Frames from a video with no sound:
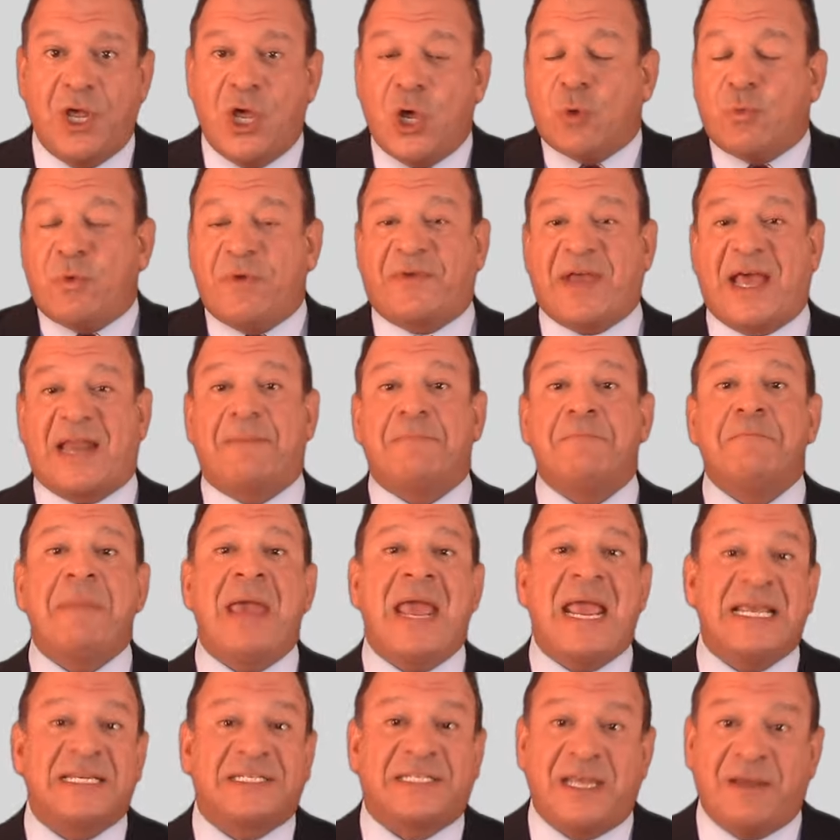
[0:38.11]
We've got
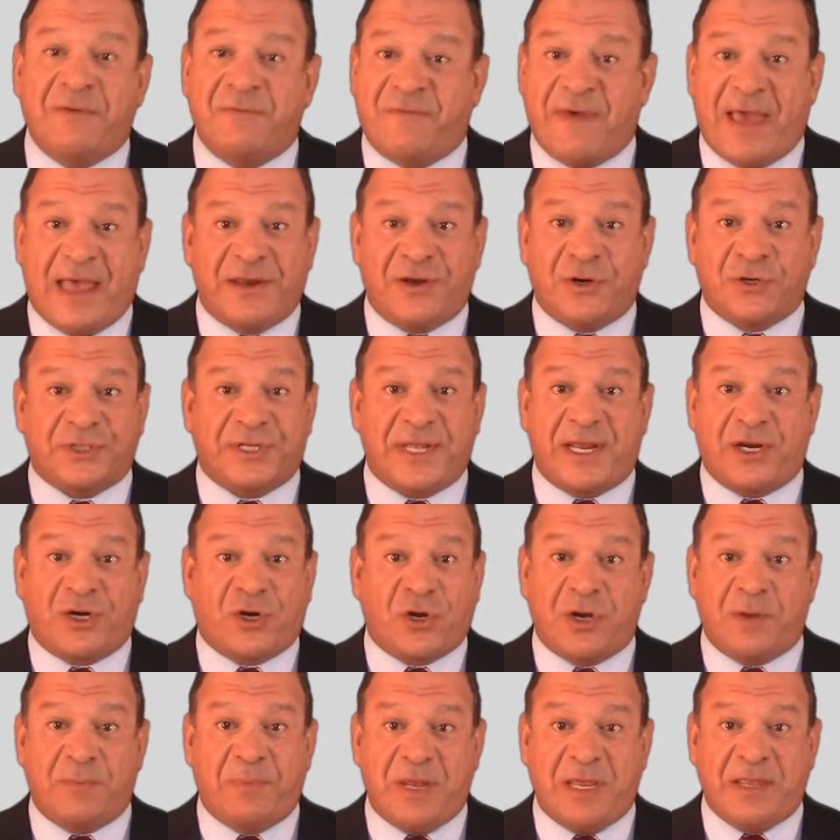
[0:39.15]
amazing vendors that are going
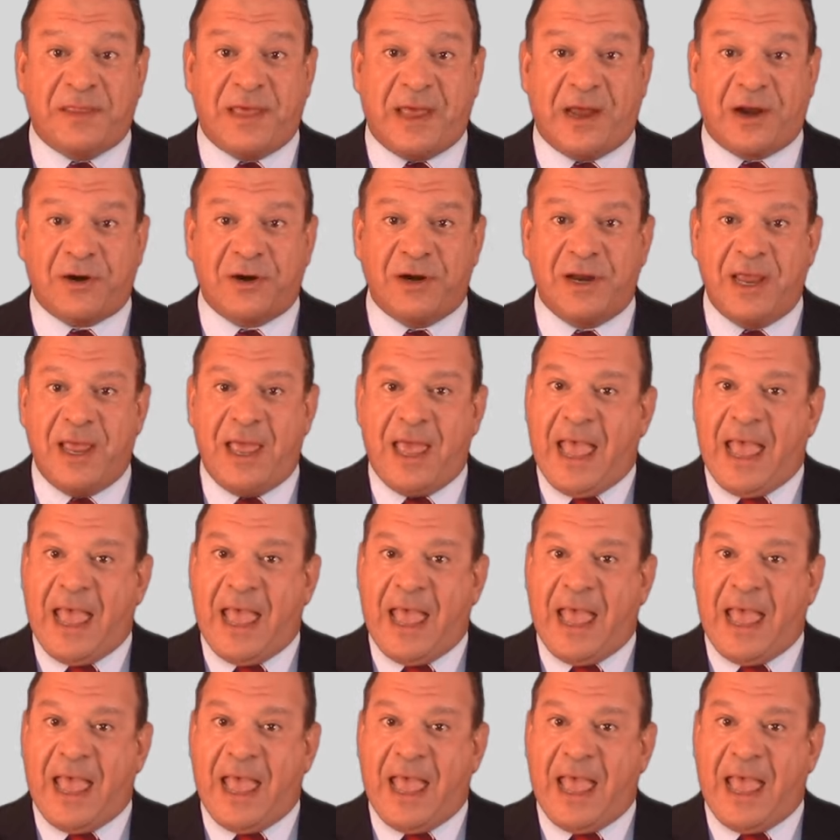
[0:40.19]
to be there.